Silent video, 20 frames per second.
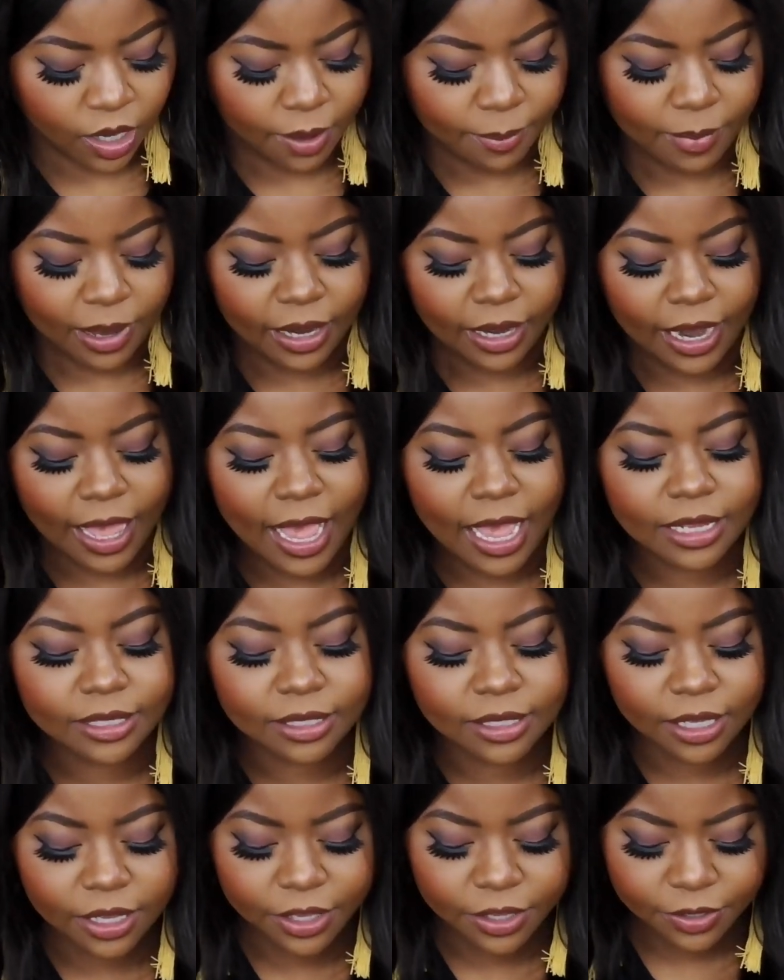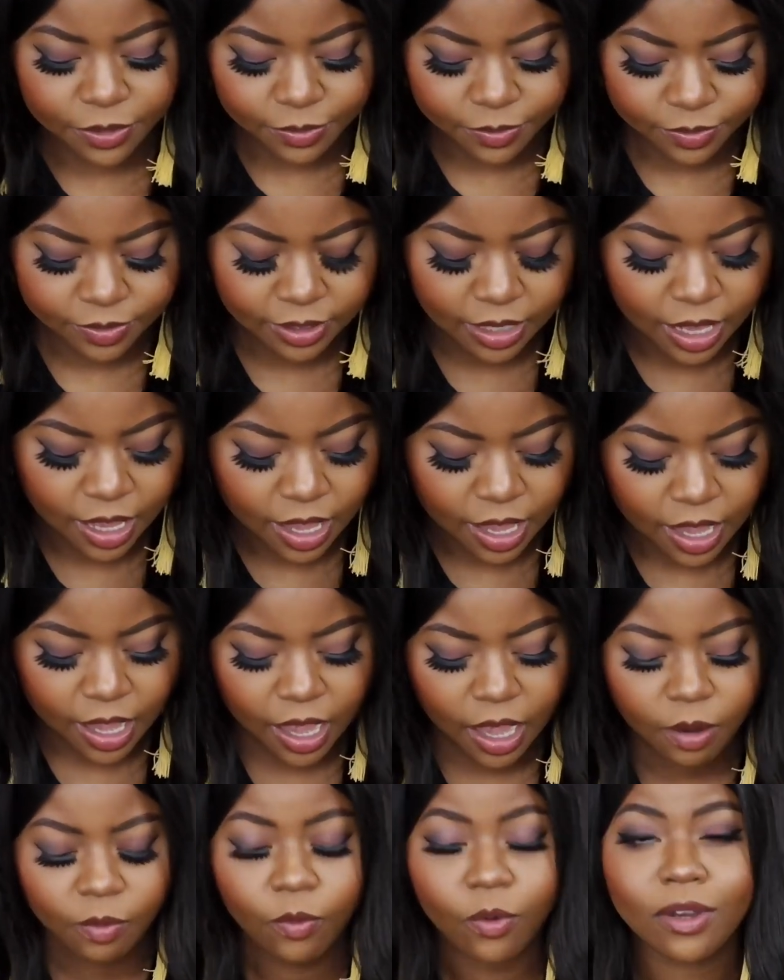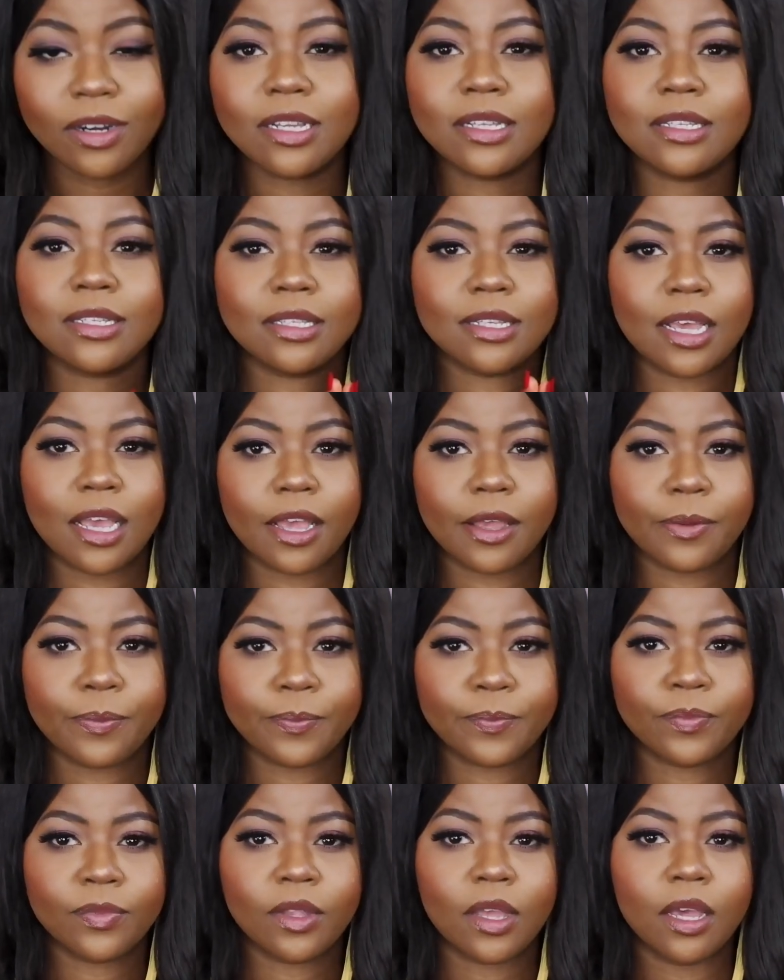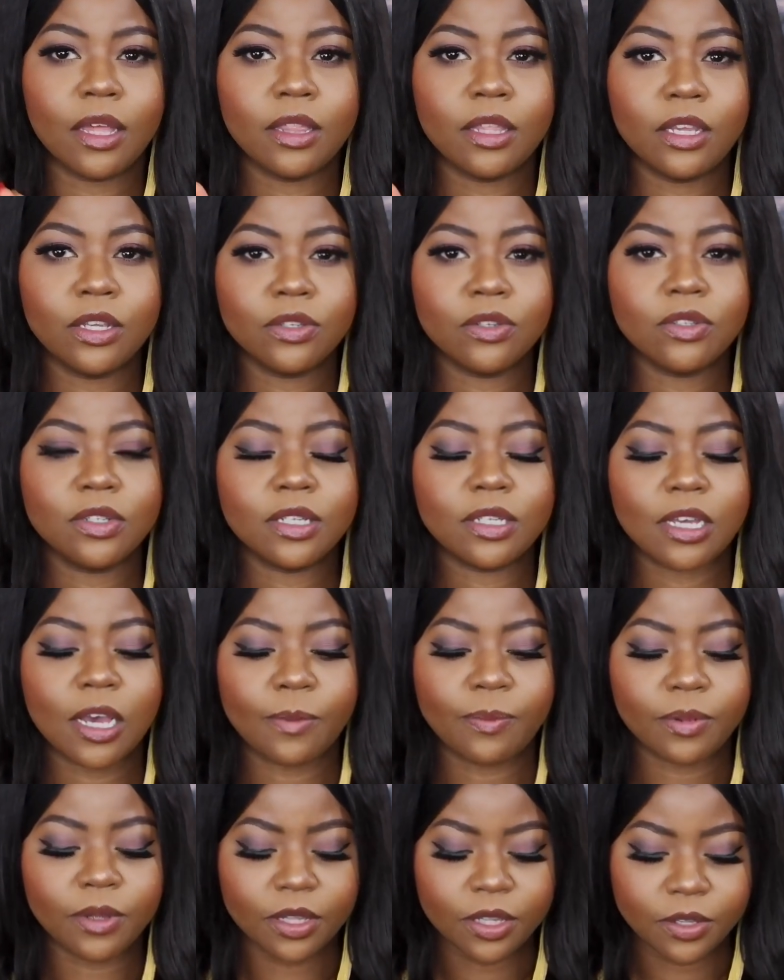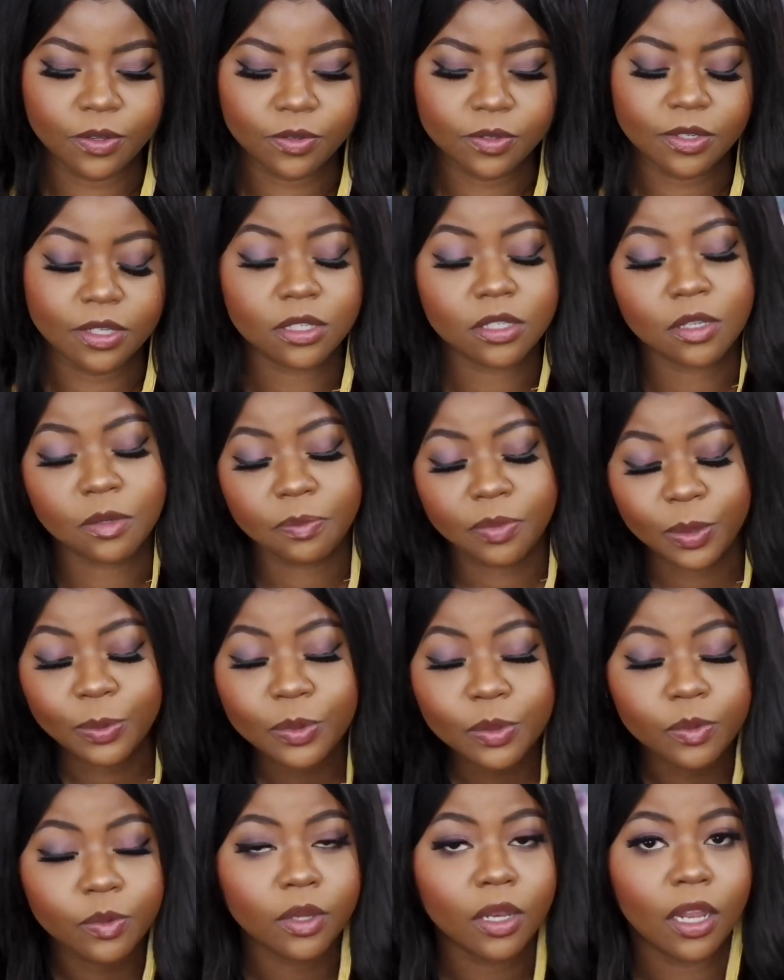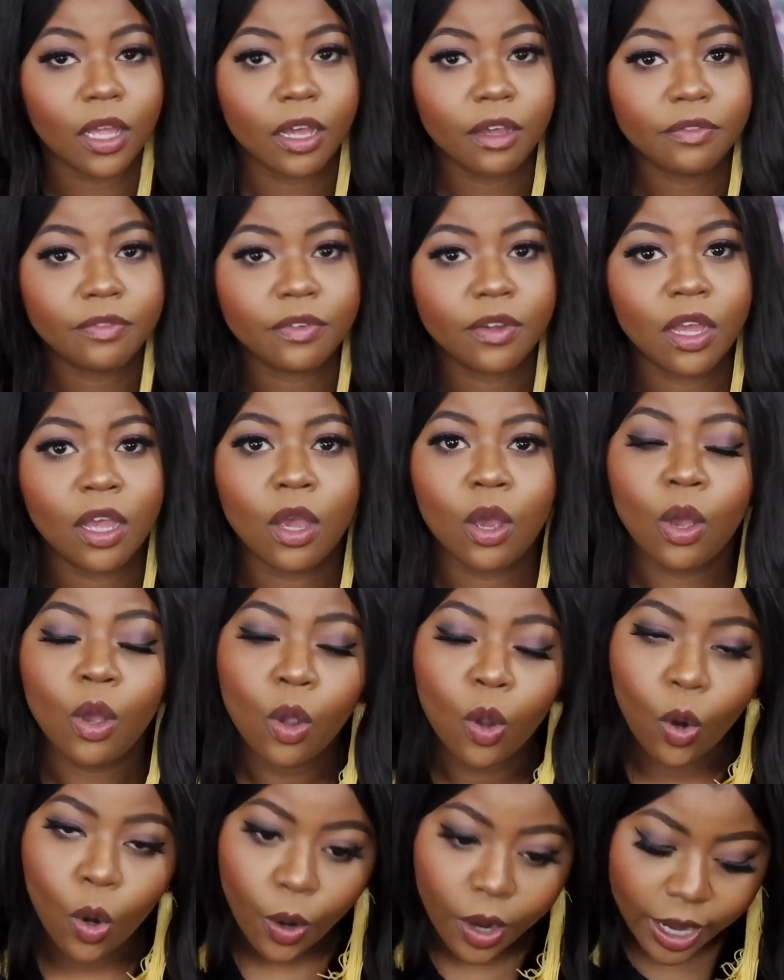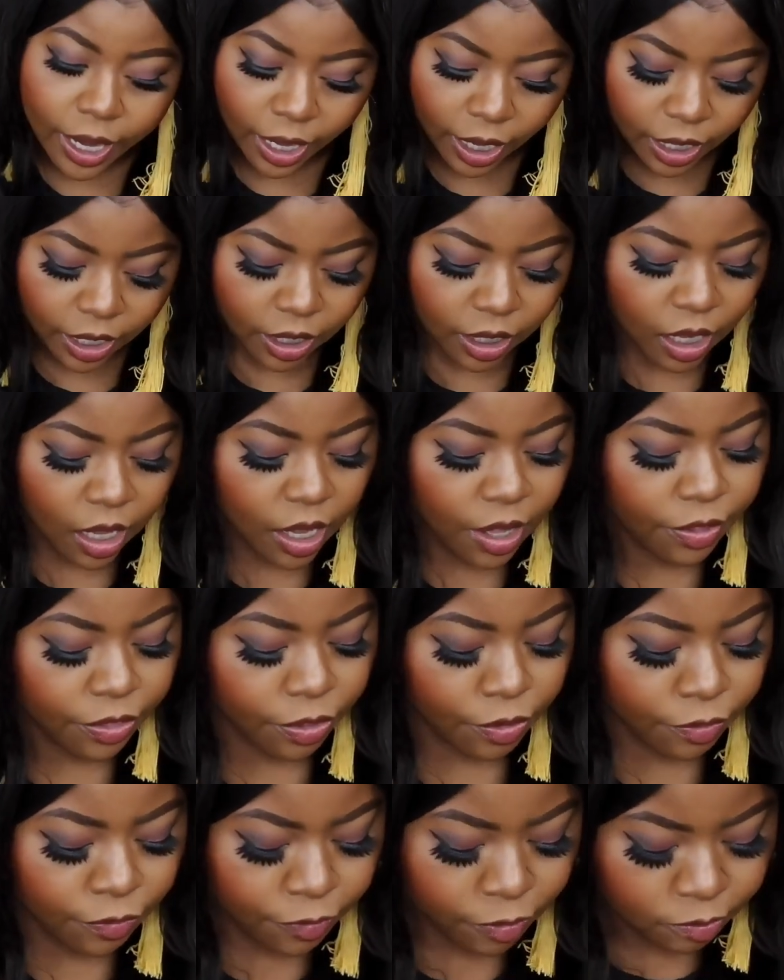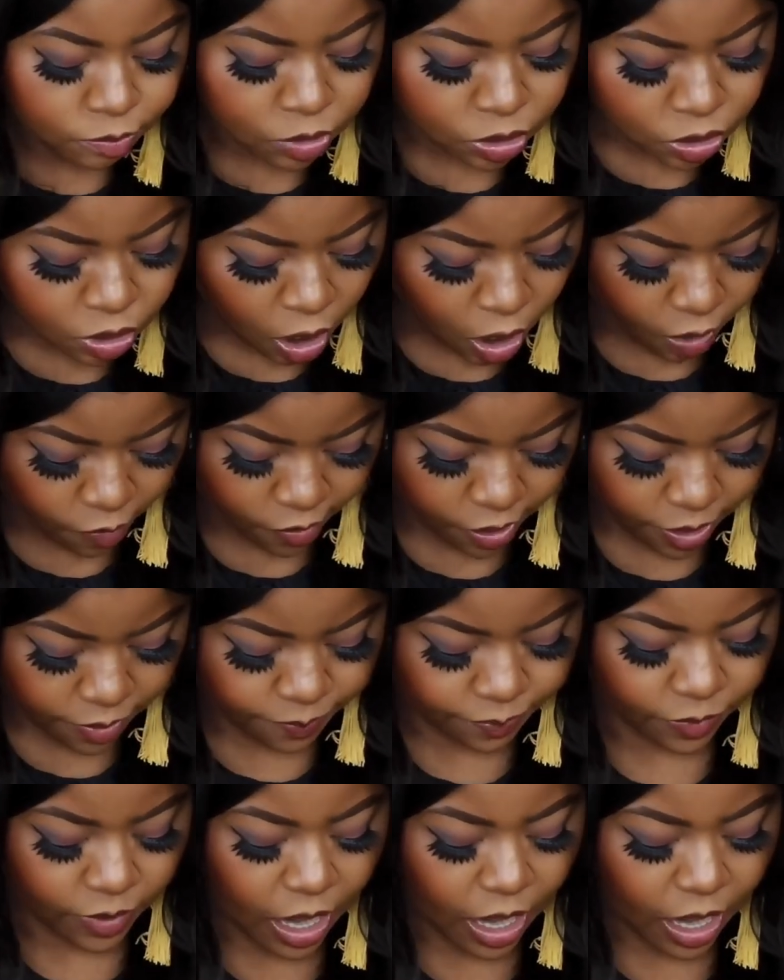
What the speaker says: My last heels. I want to say, these are the type of heels that some people will love or hate. They're from Zara.